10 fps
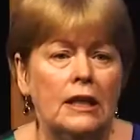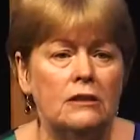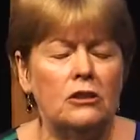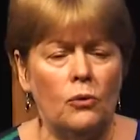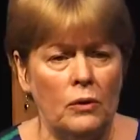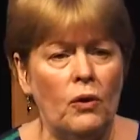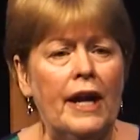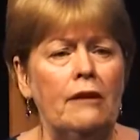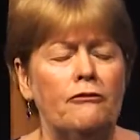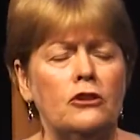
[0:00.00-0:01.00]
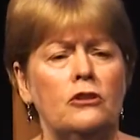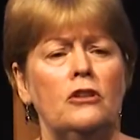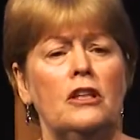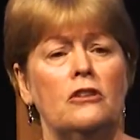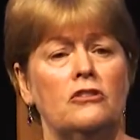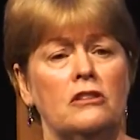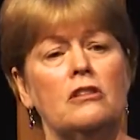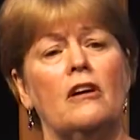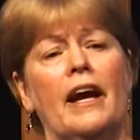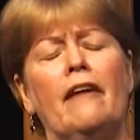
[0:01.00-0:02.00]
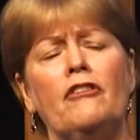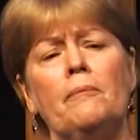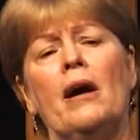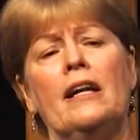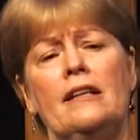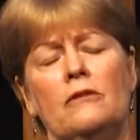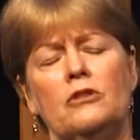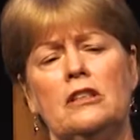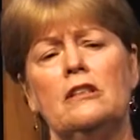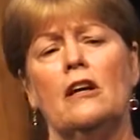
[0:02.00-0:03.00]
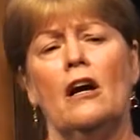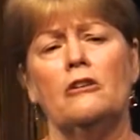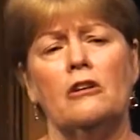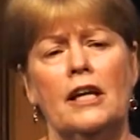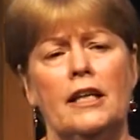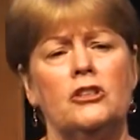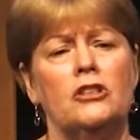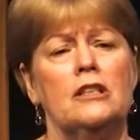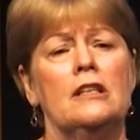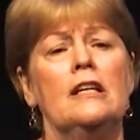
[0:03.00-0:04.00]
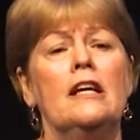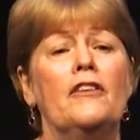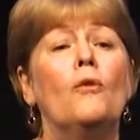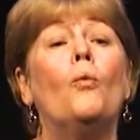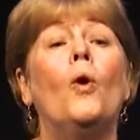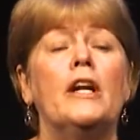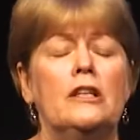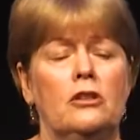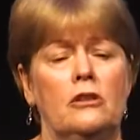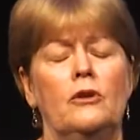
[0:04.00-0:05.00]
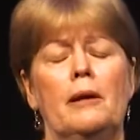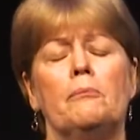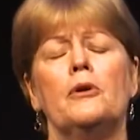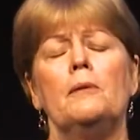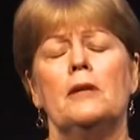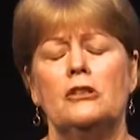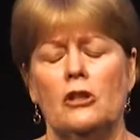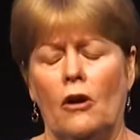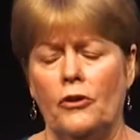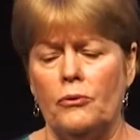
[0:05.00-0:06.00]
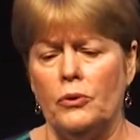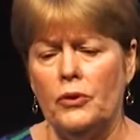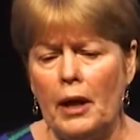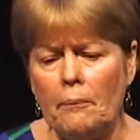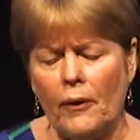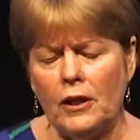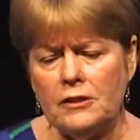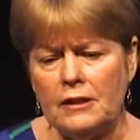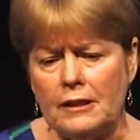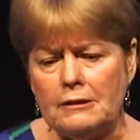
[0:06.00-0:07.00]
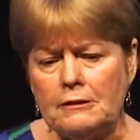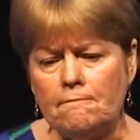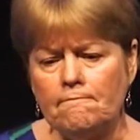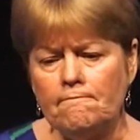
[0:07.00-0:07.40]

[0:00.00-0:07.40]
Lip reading: And so we ran it for 2 years until everybody that was in the congregation that wanted to had pretty much gone through that process.